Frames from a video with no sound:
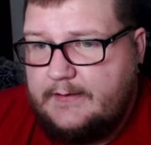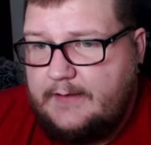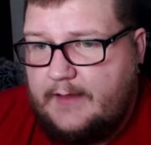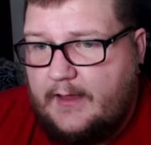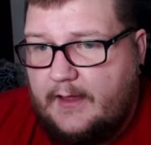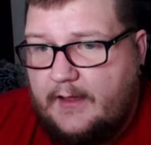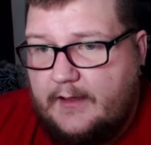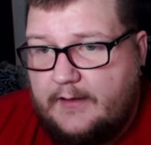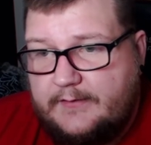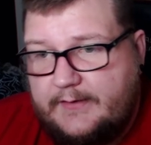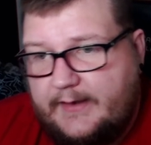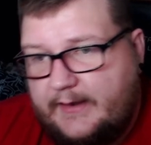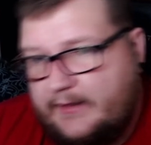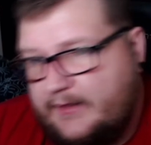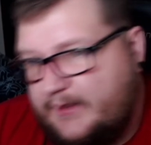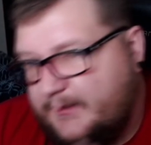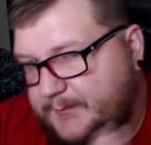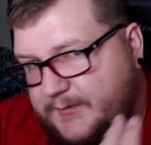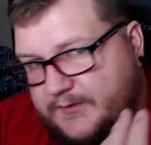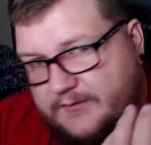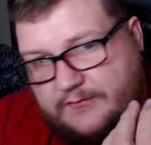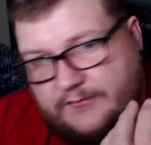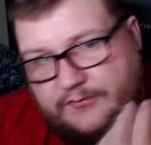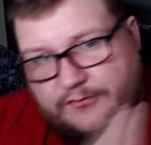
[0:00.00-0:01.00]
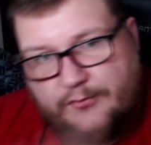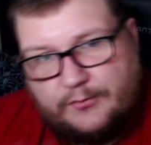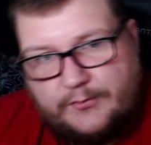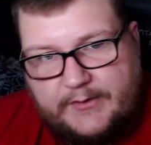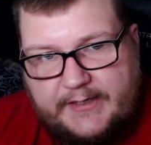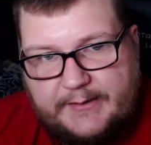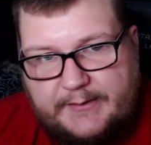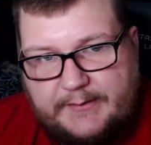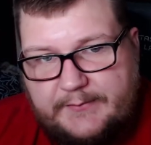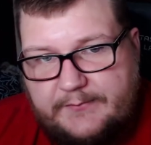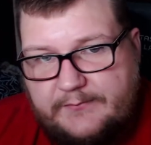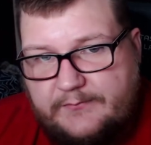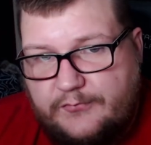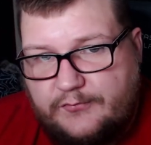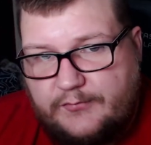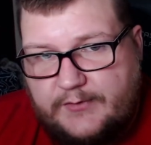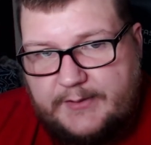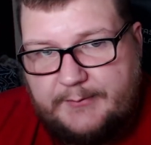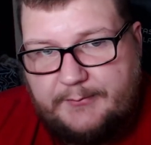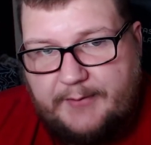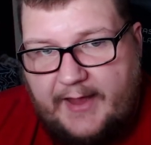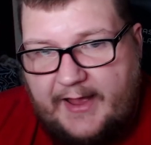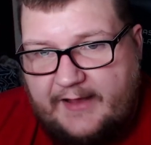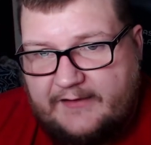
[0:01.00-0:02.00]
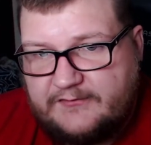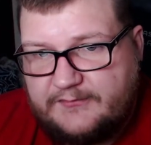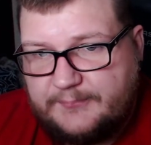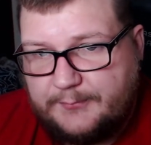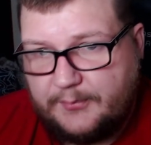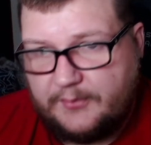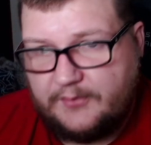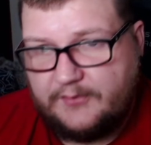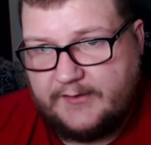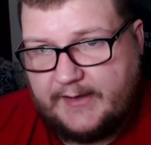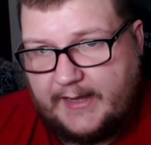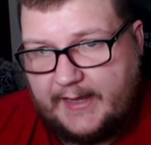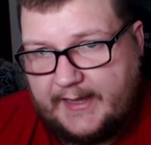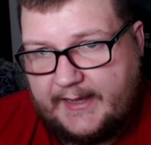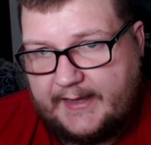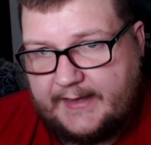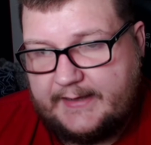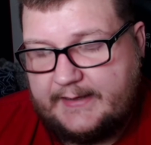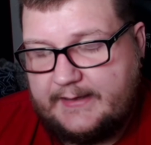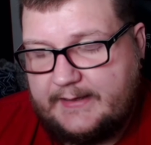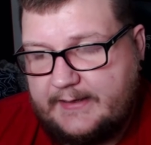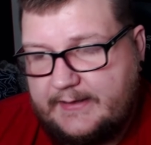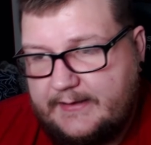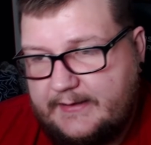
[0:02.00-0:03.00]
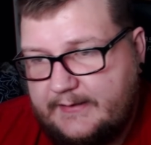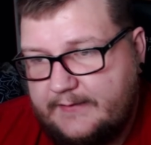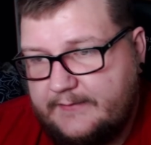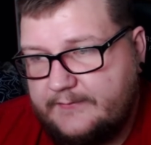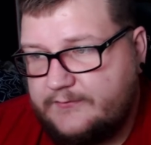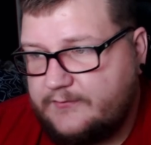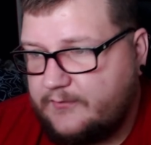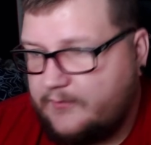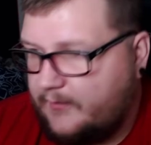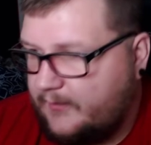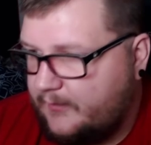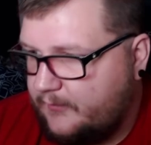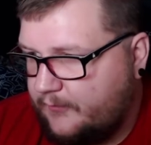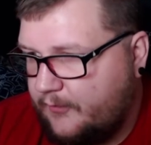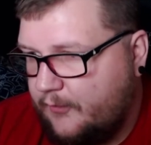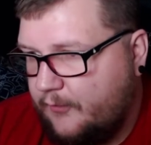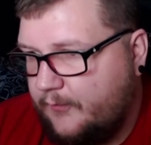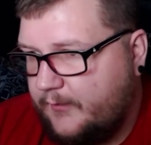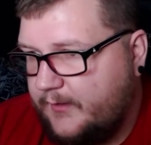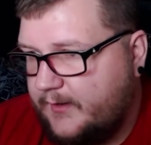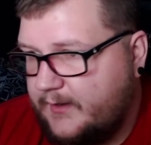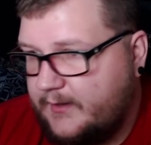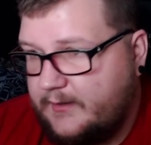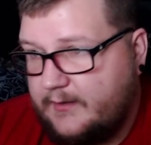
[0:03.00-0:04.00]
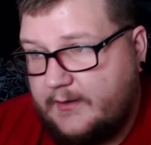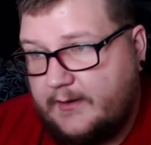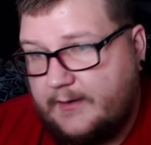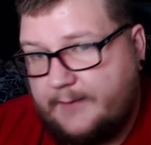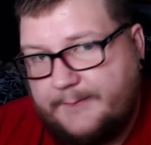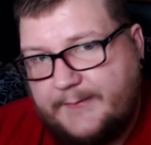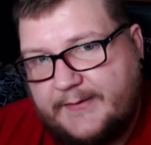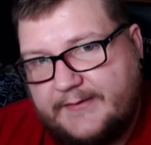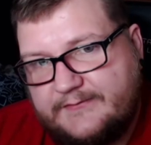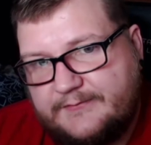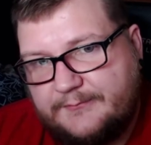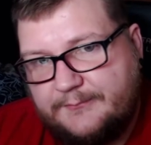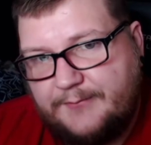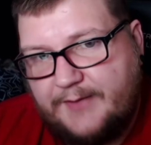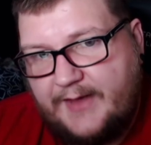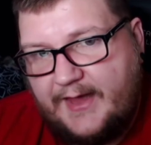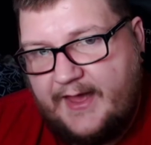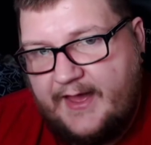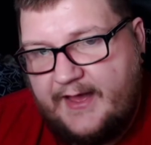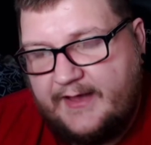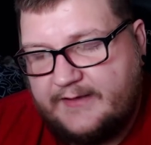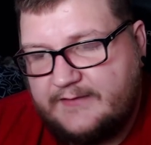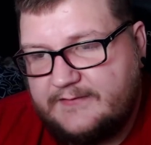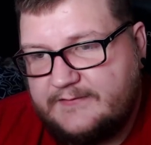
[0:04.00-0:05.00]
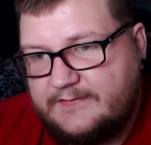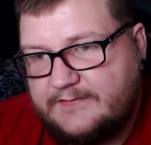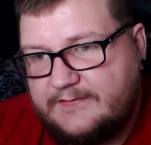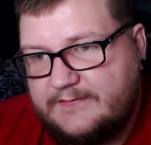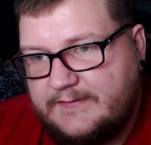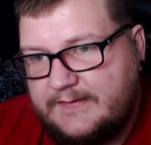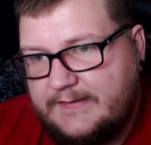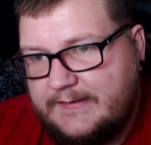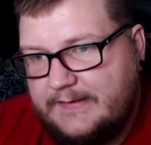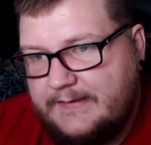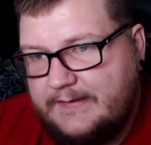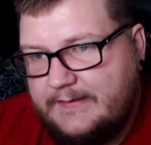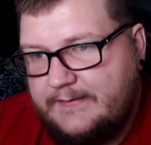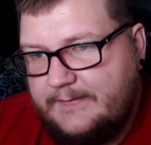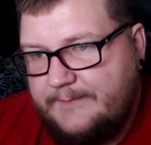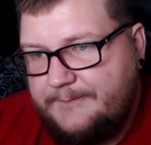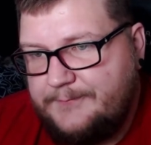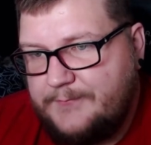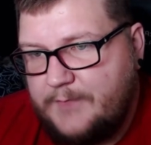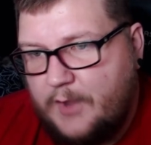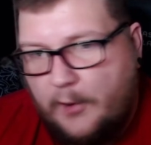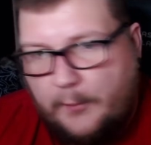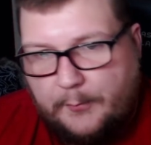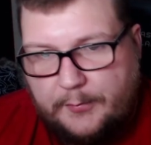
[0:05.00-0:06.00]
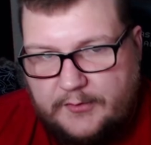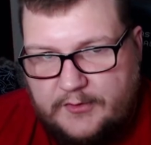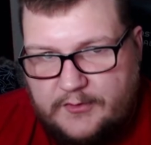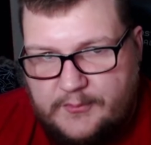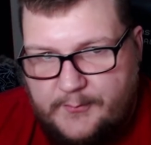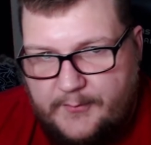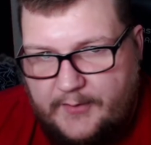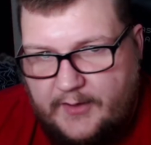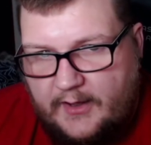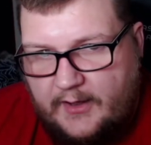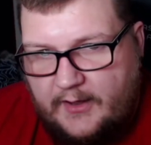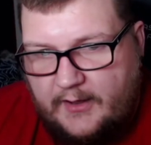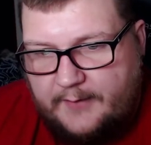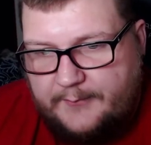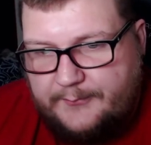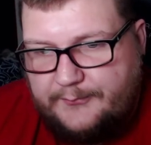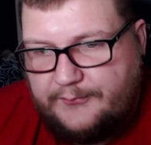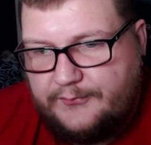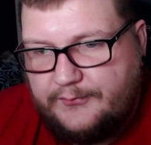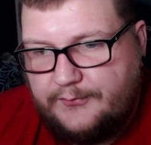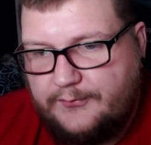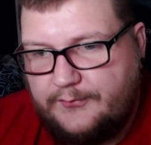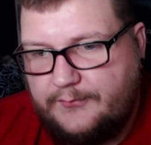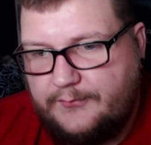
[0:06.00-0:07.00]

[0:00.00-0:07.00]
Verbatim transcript: Uh, they limit three three packs per day, so I'll go in. and I bought some packs, open them up.